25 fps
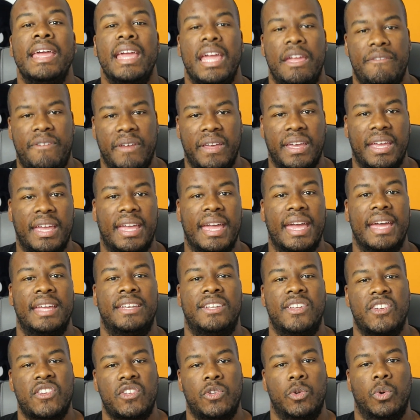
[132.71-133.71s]
if you can get
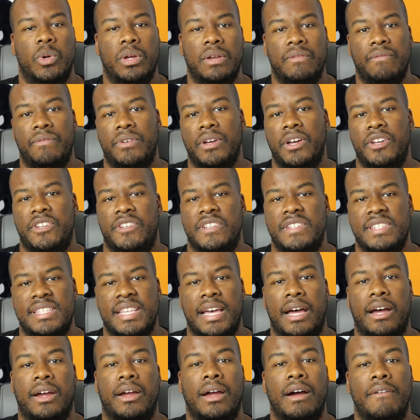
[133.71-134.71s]
additional conversions
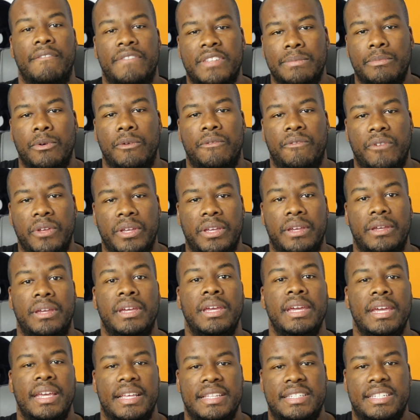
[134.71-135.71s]
that are comfortable for
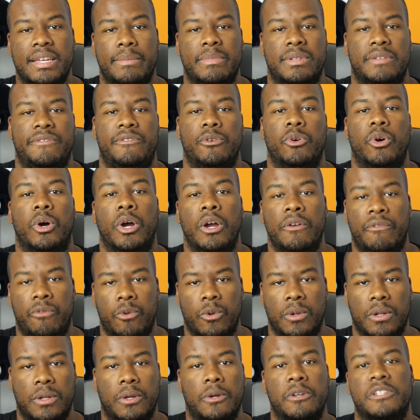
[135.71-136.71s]
you in terms of your
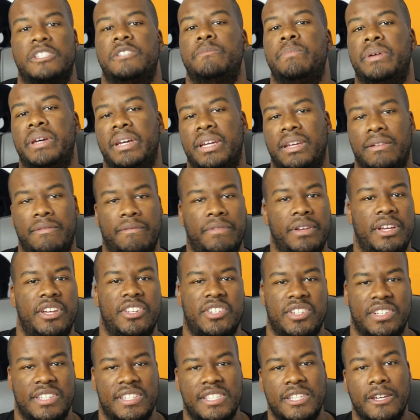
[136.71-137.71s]
overall cost per
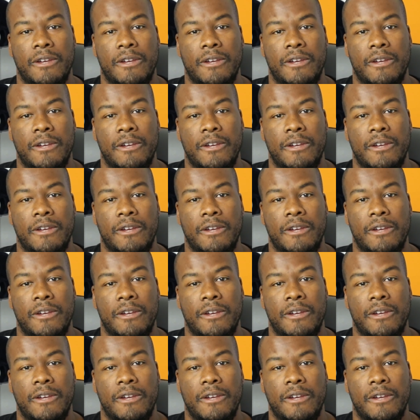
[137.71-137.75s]
conversion.